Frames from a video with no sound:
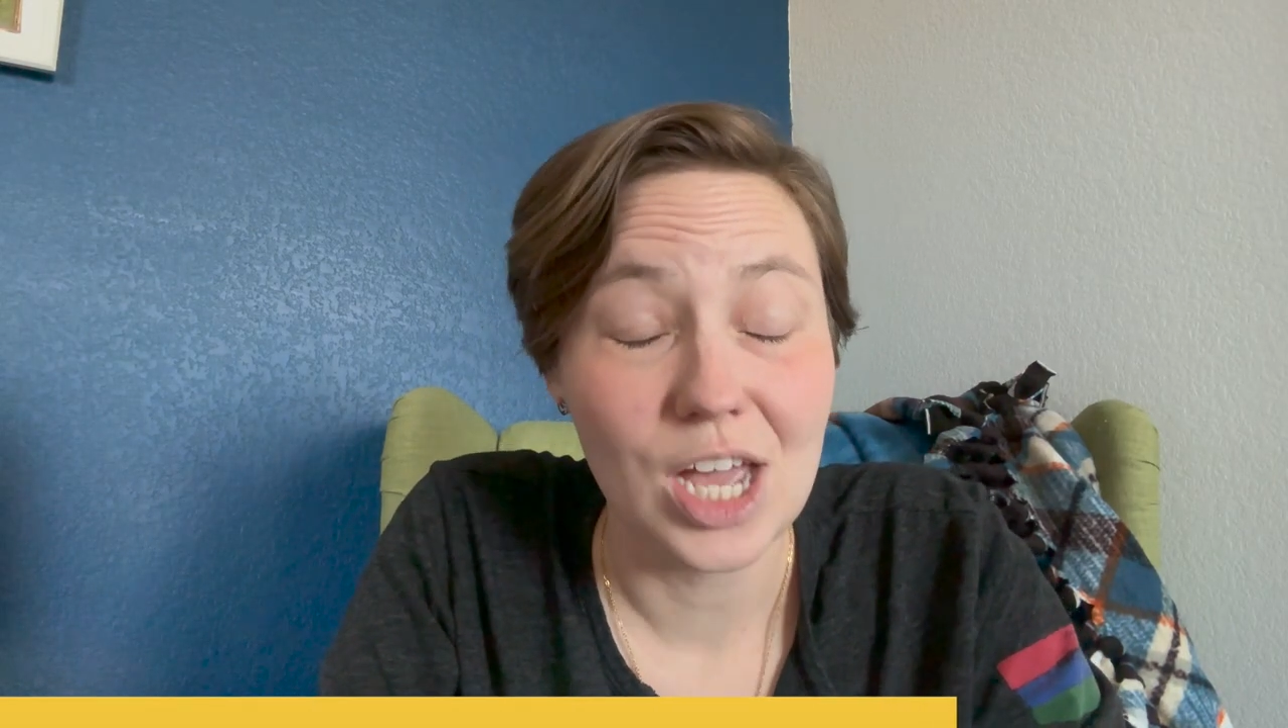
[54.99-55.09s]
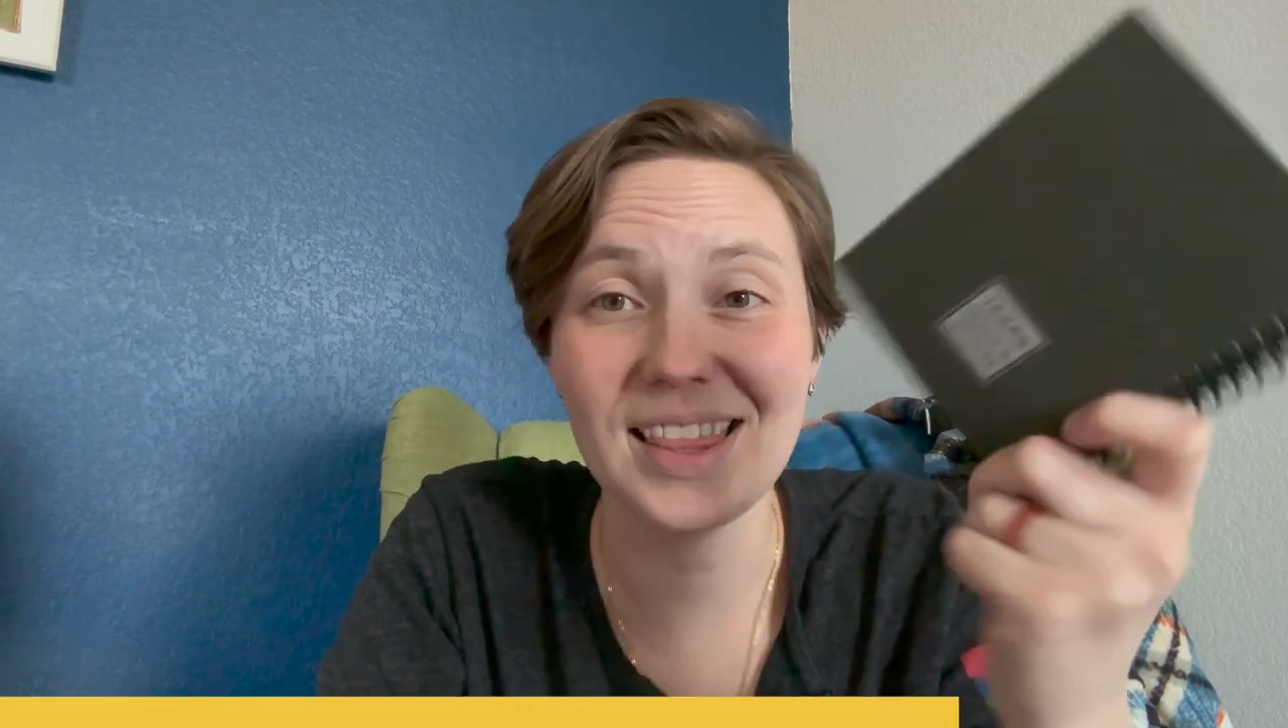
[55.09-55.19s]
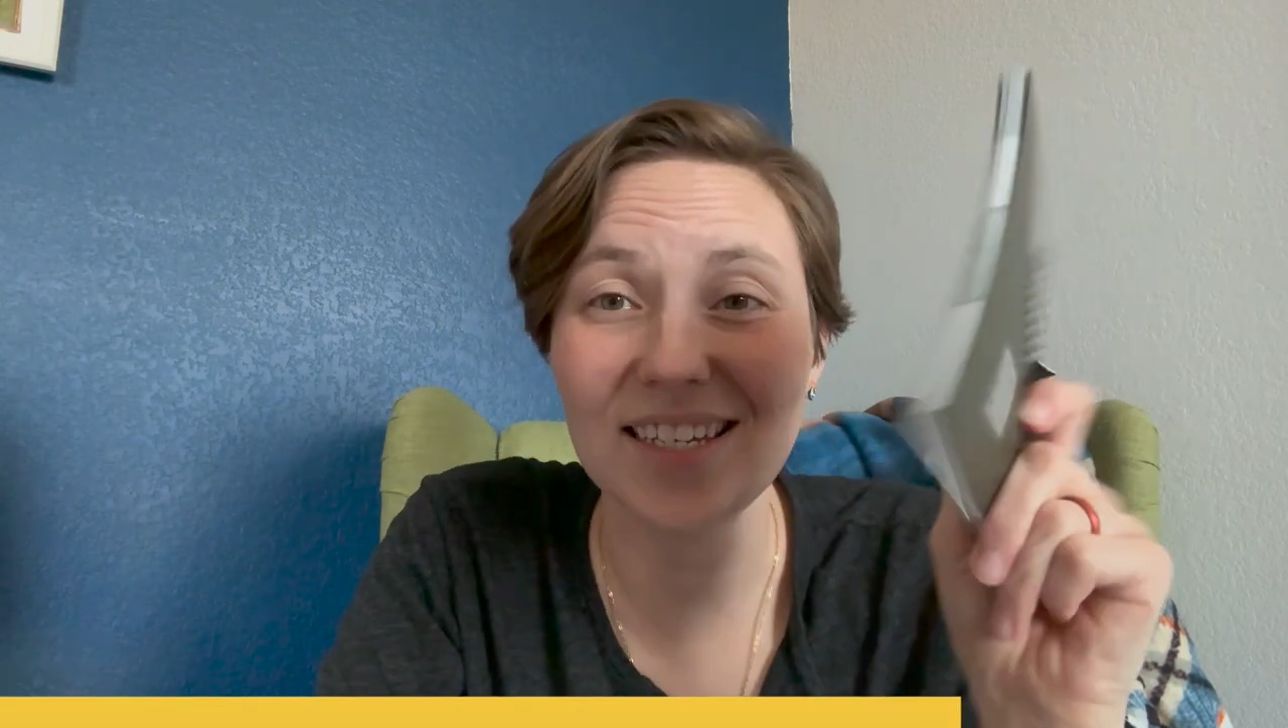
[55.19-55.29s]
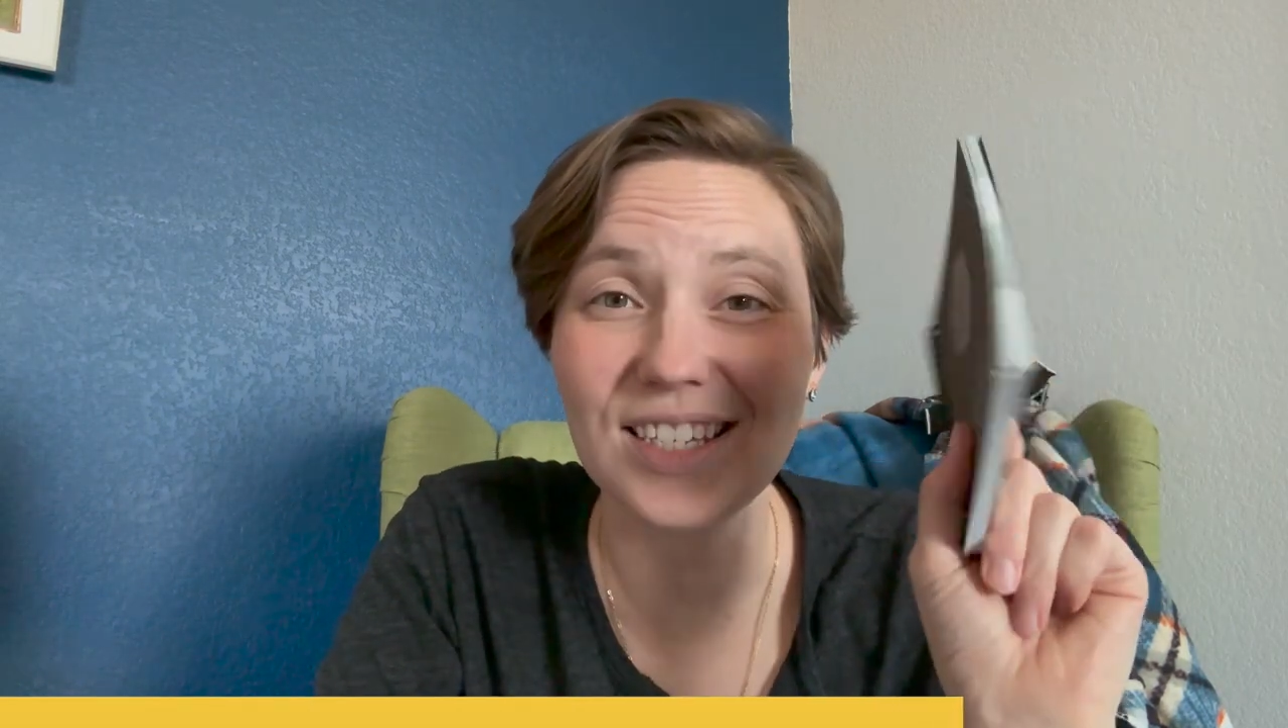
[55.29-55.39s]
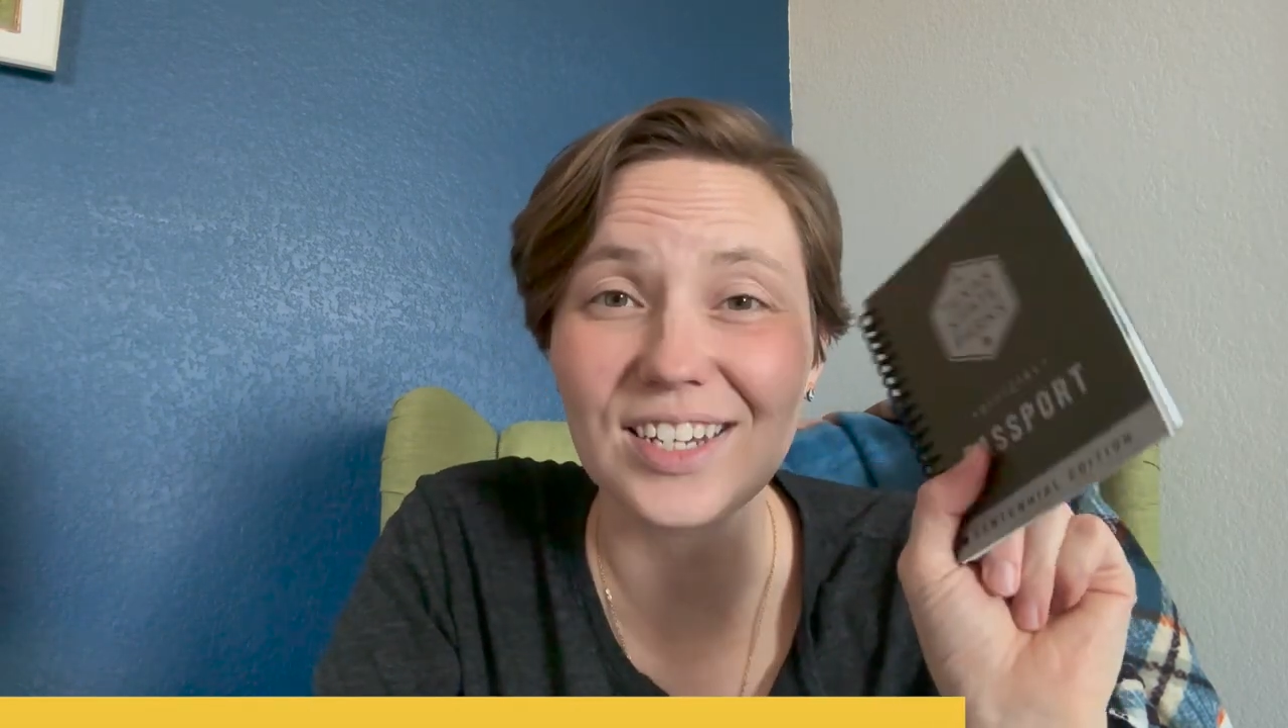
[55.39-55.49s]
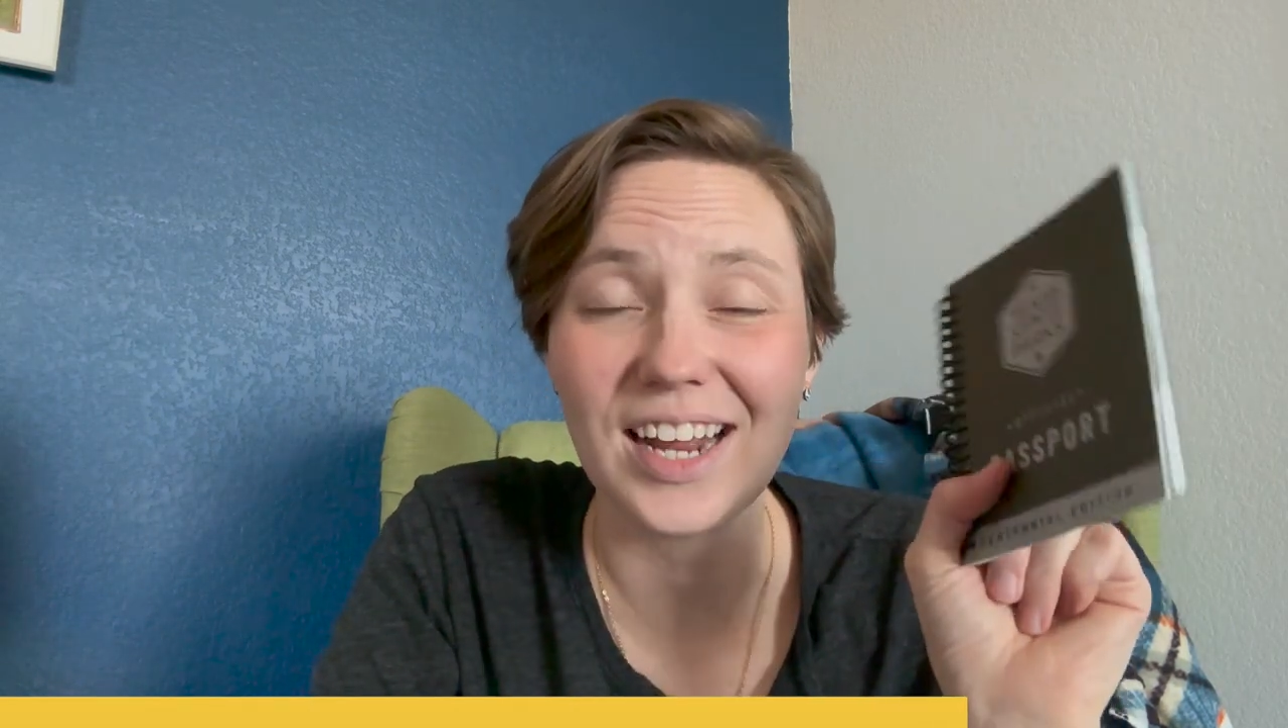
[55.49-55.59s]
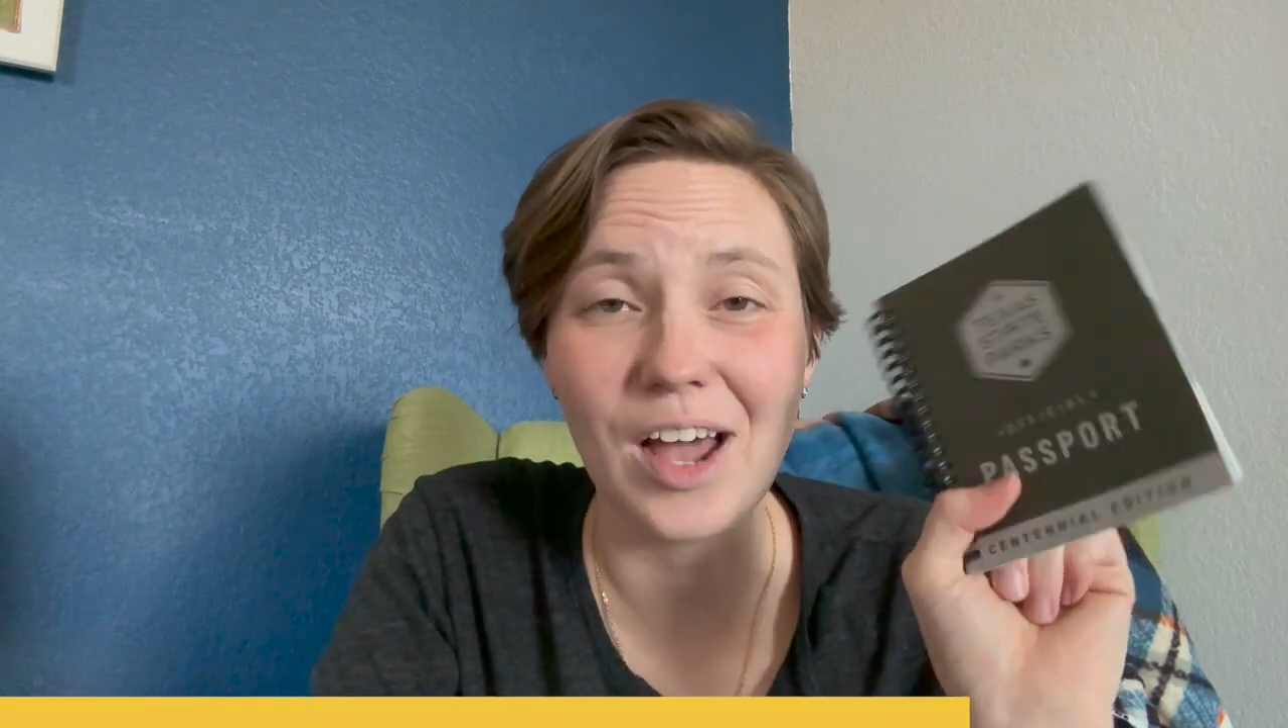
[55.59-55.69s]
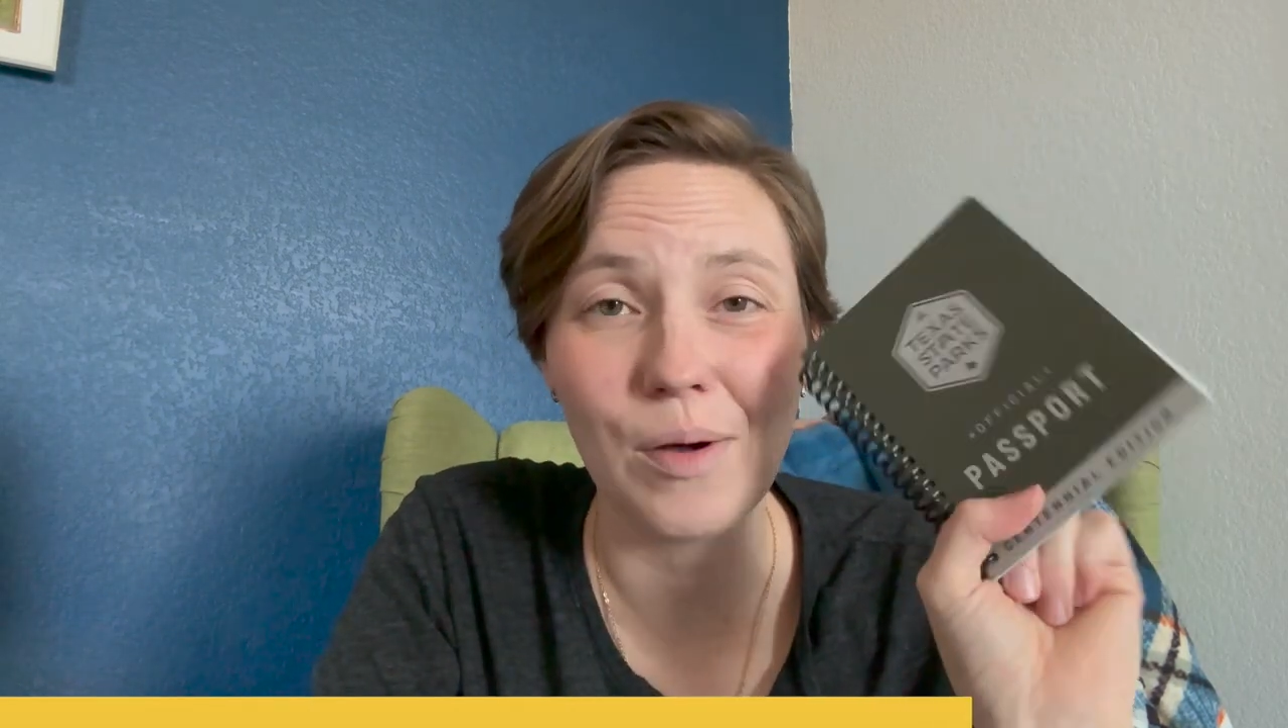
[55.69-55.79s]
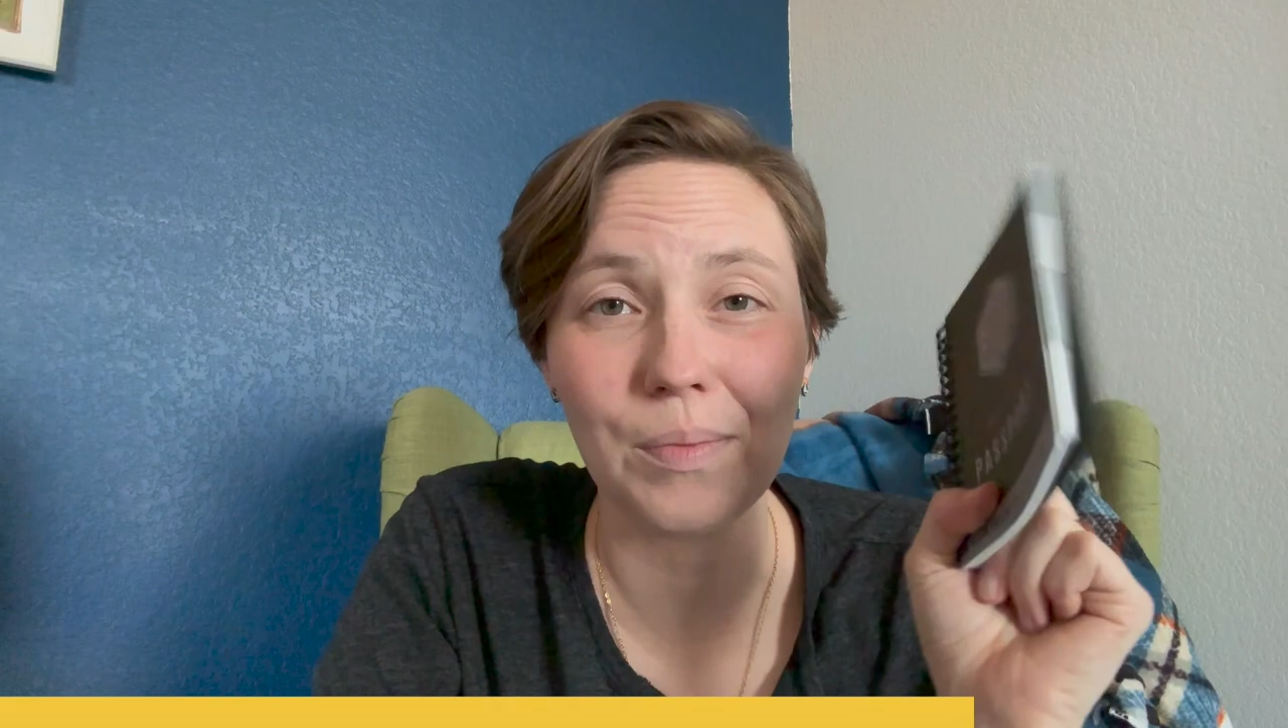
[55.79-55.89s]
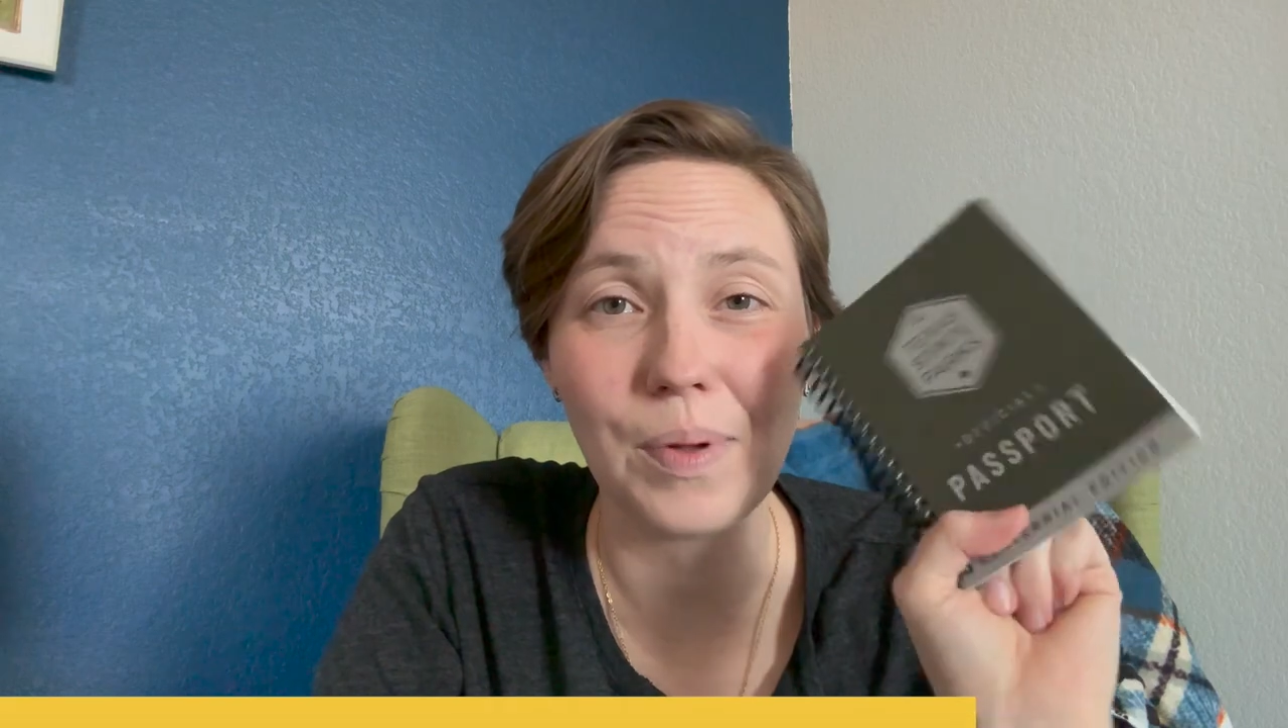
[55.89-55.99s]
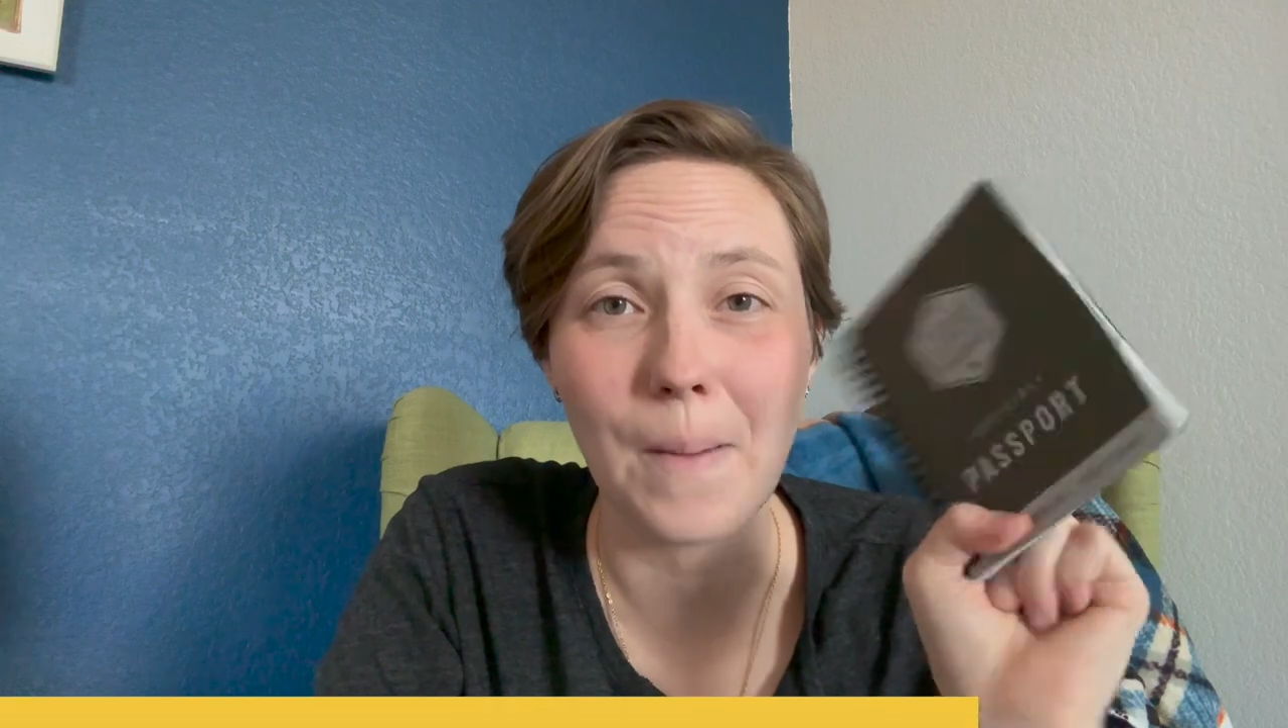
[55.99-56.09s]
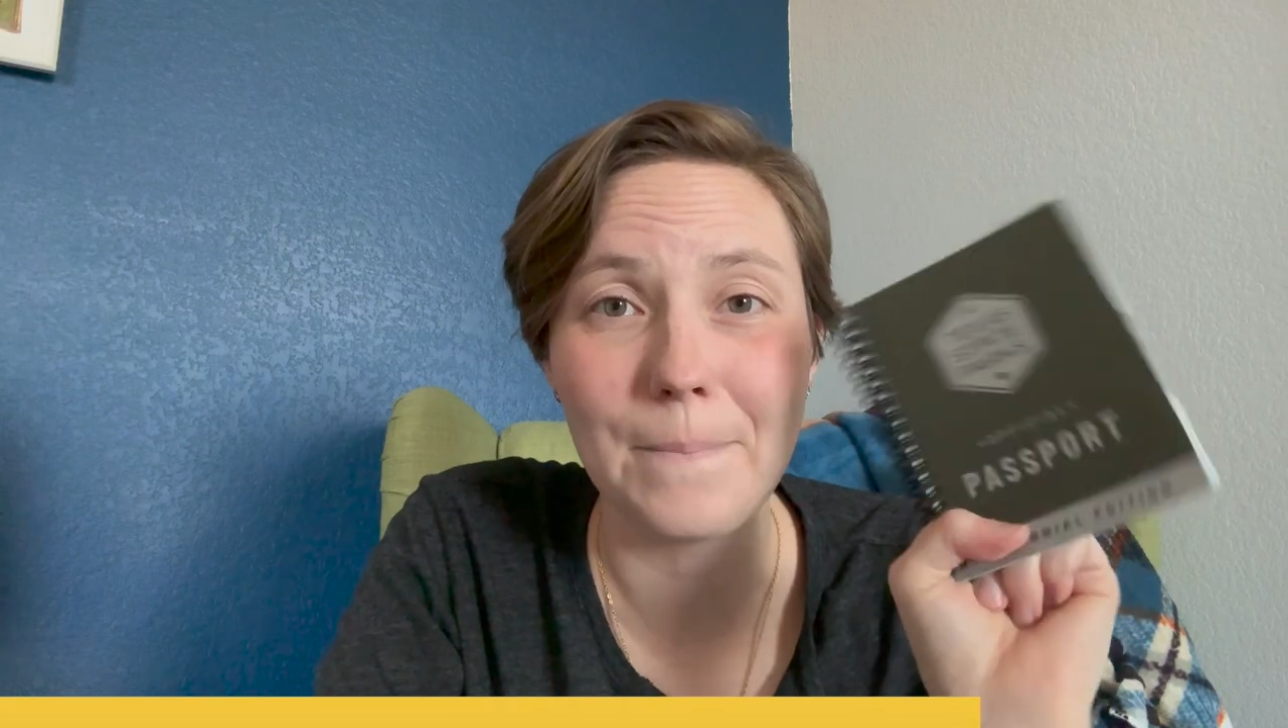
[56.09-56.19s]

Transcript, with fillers: This is gonna help